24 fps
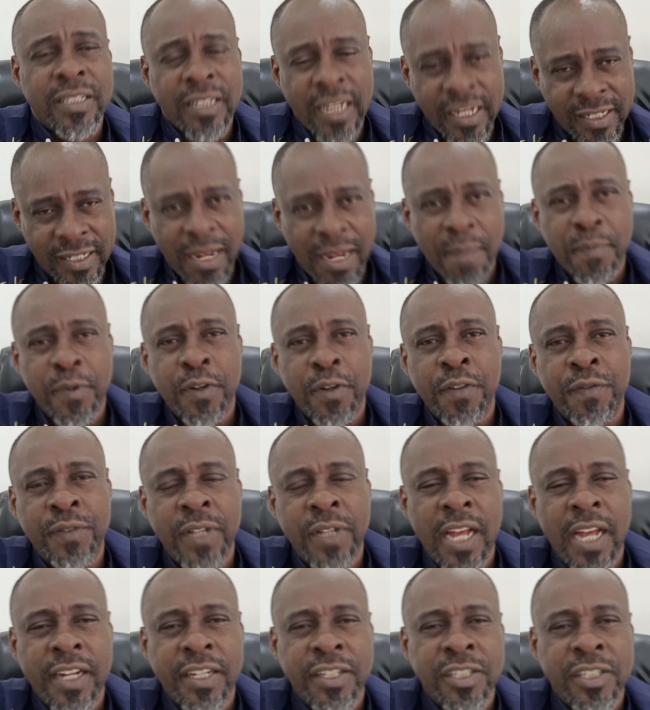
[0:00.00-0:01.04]
example of
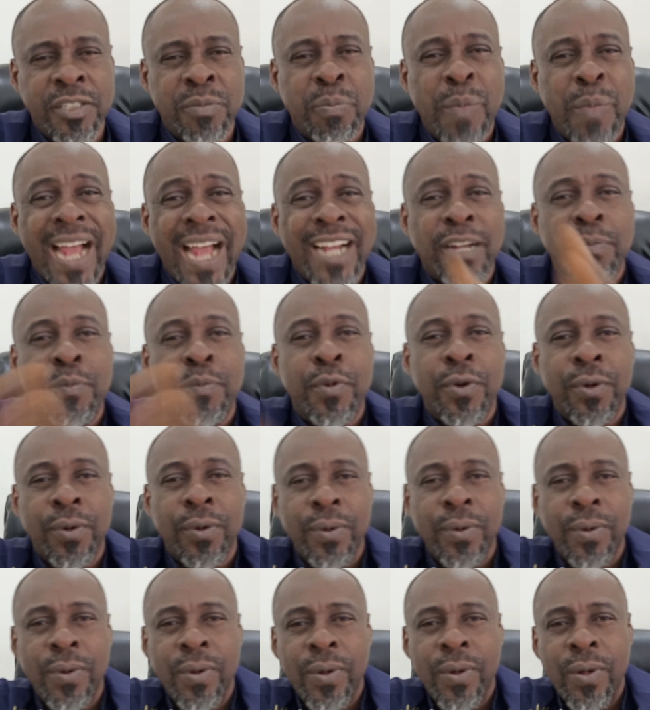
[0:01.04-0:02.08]
that is bag,
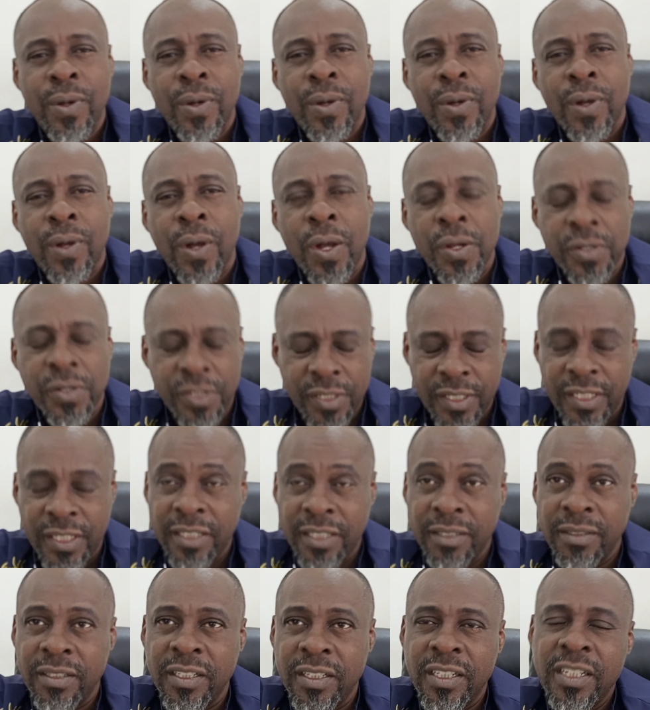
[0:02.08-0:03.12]
borrow, or
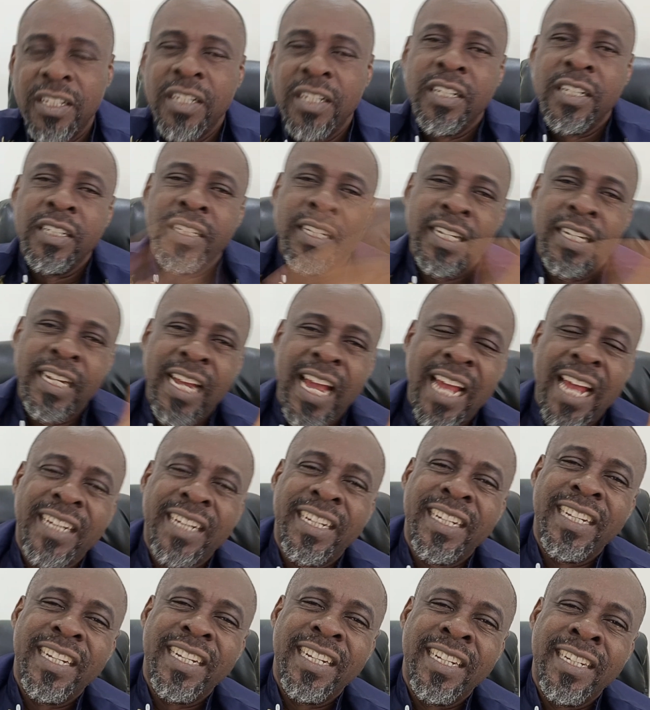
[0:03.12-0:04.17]
steal.
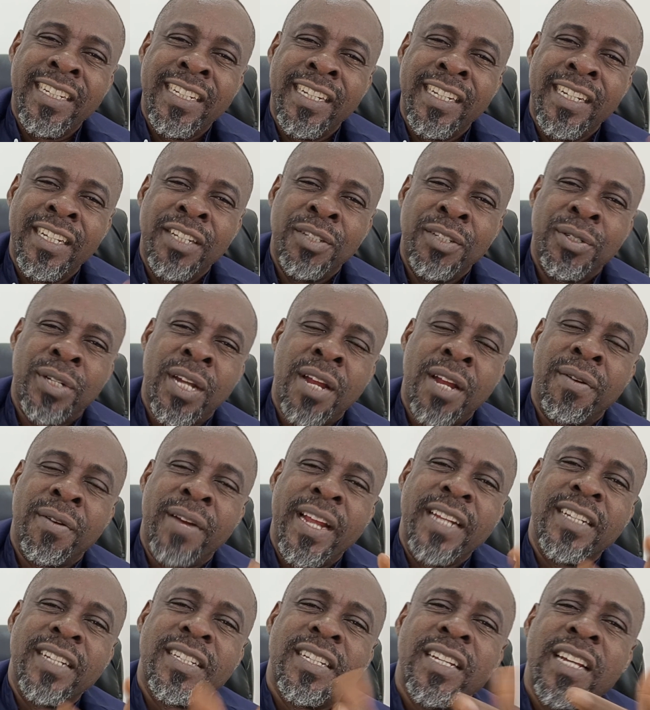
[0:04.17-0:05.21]
You can
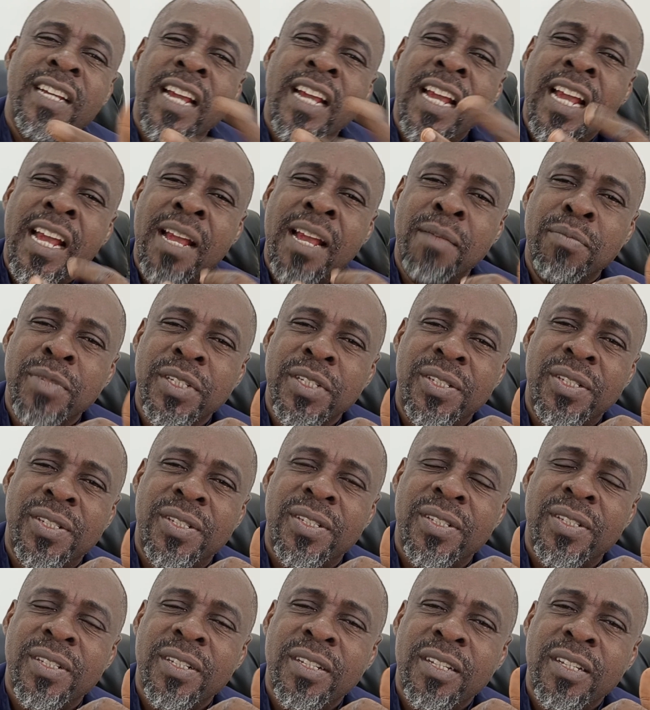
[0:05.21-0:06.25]
rent
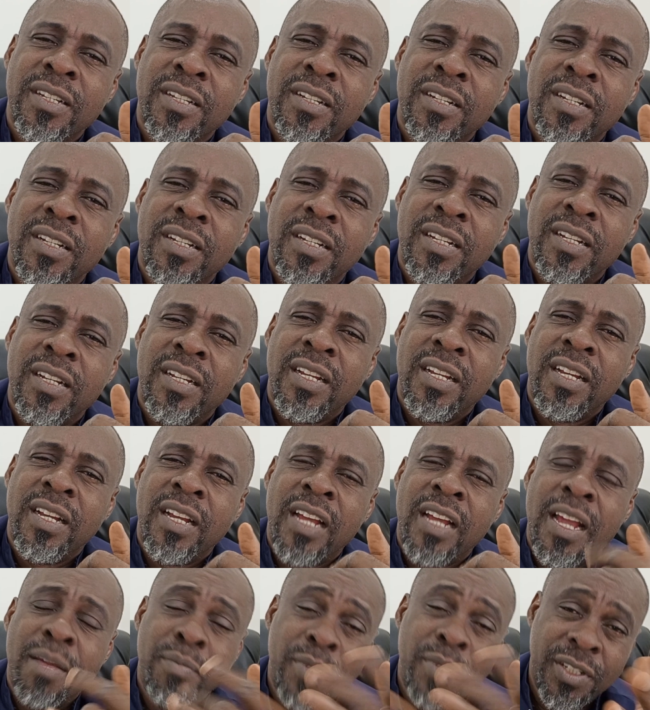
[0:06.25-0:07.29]
Hermes
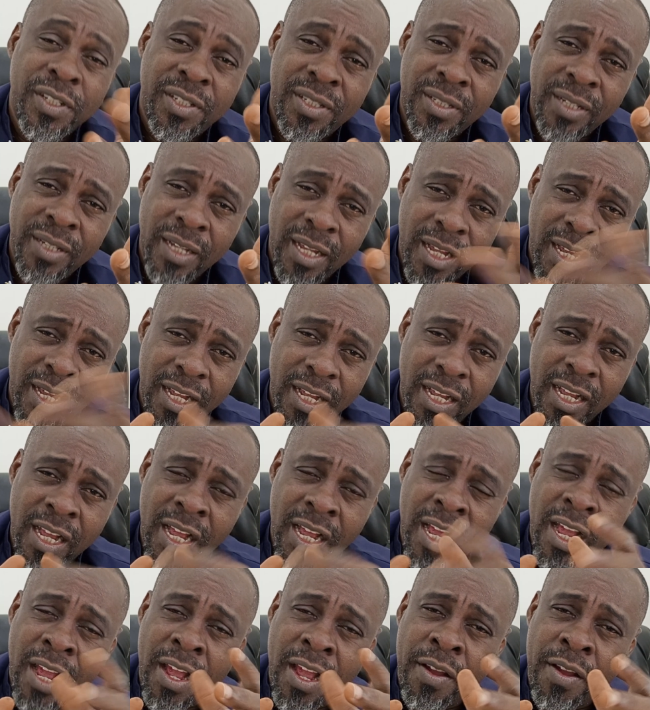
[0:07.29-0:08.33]

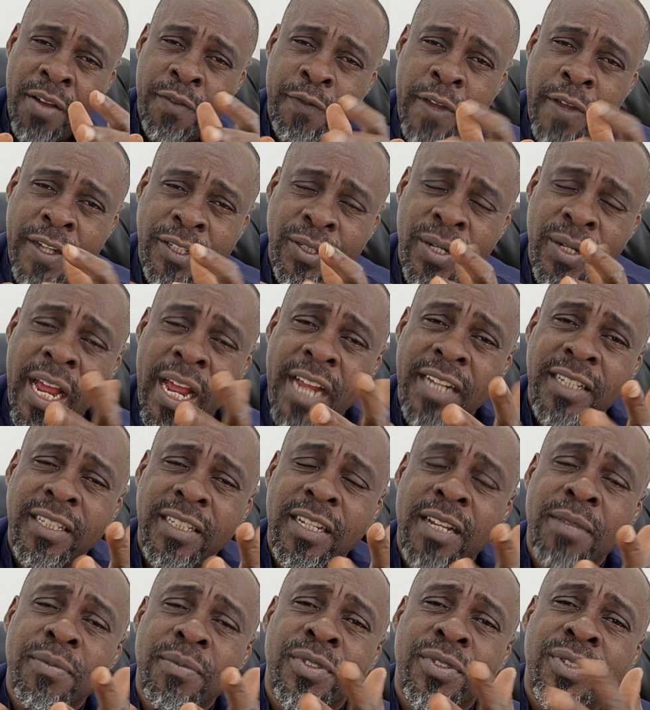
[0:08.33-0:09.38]
fashion
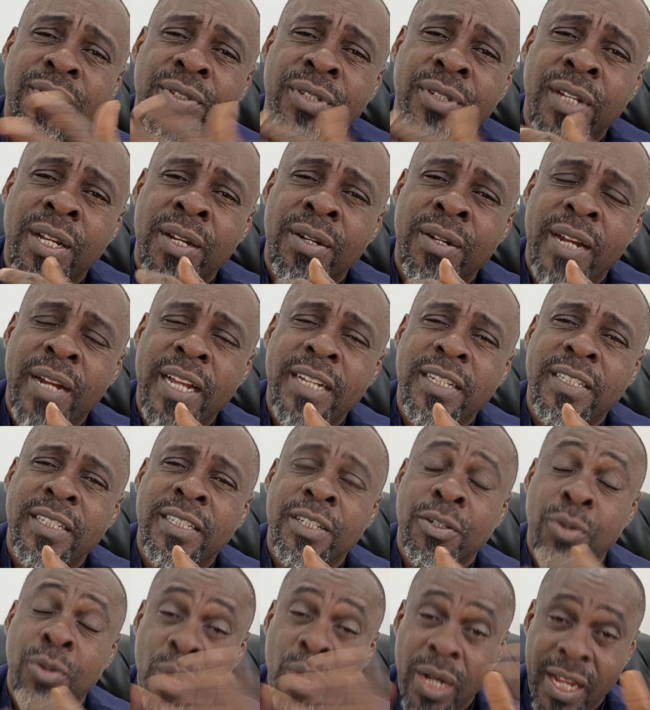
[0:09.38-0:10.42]
items. You can rent
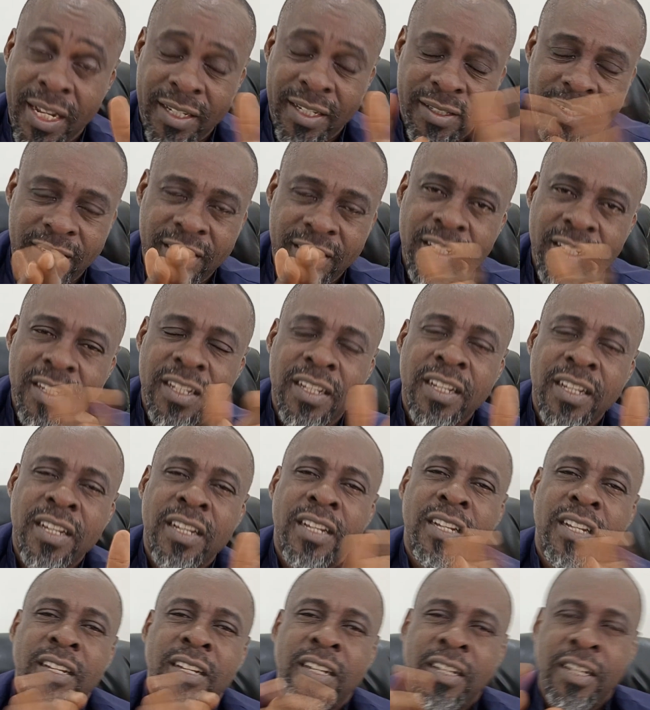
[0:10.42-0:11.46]
Rolex
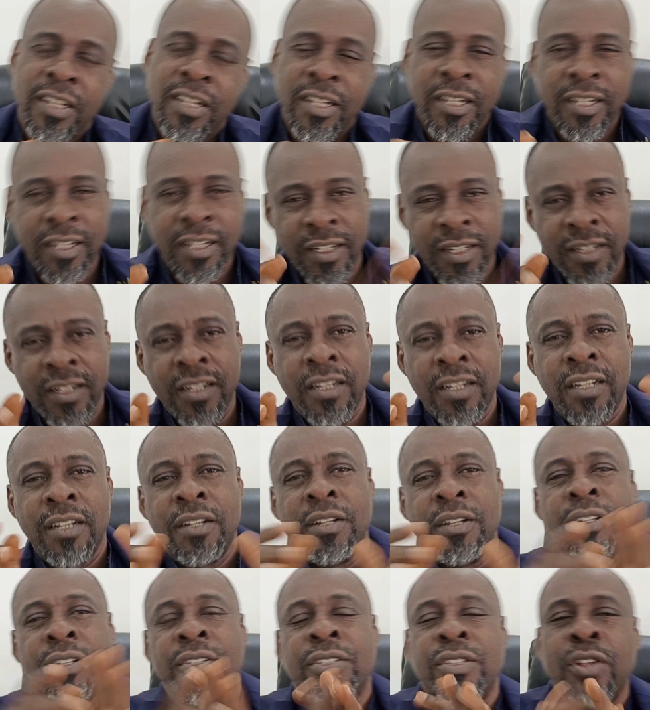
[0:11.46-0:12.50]

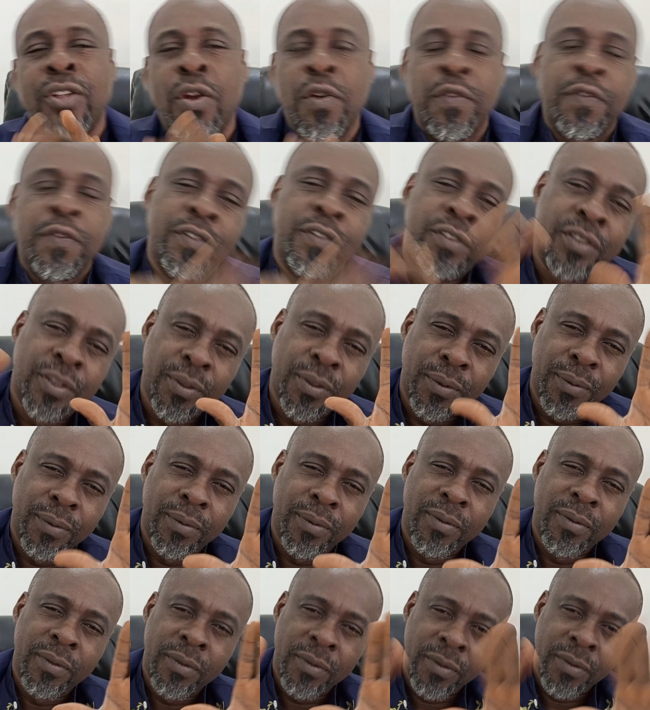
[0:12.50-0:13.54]
stuff.
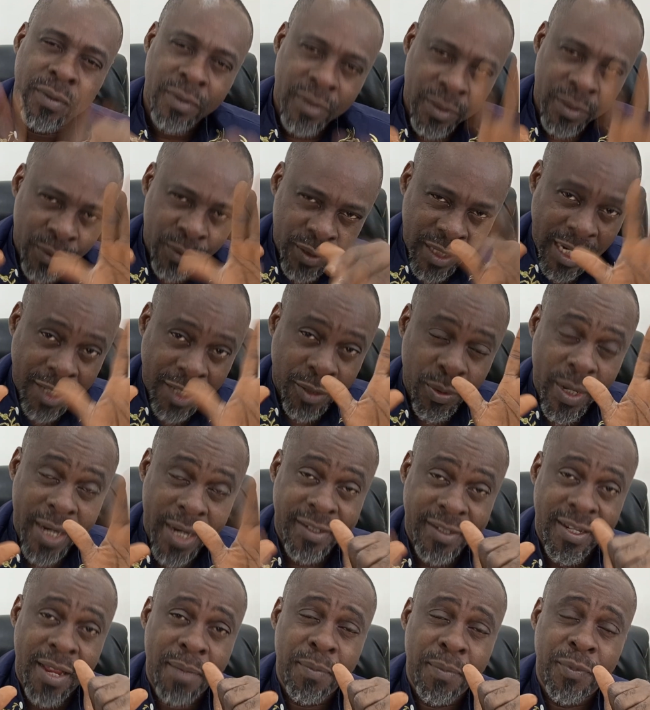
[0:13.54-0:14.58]
So those are two
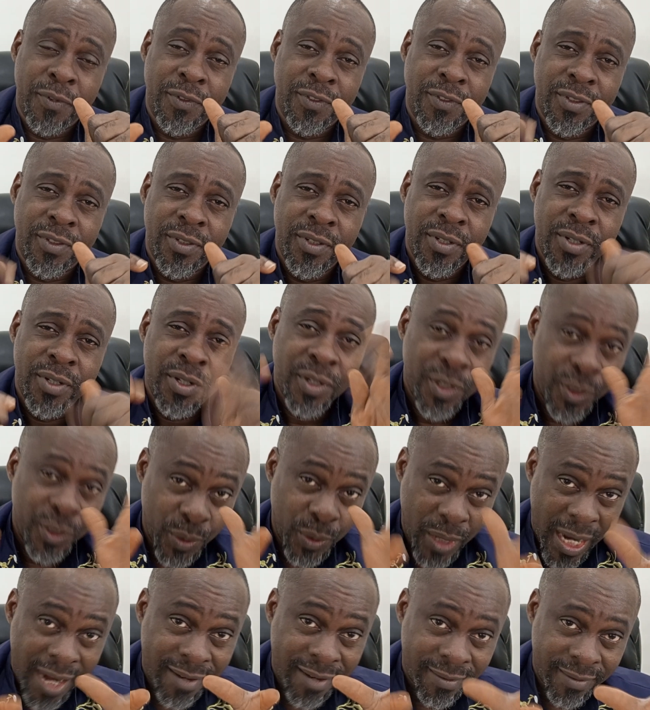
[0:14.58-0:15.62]
examples.
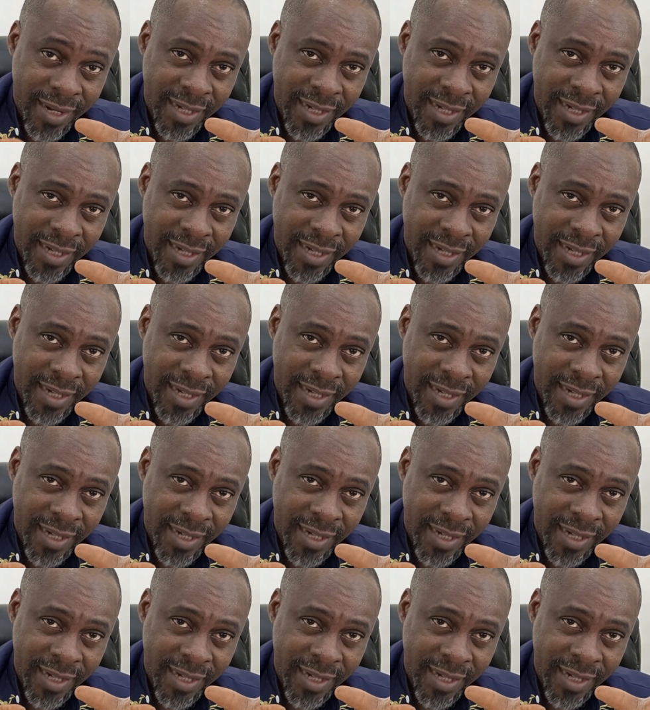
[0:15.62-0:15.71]
You can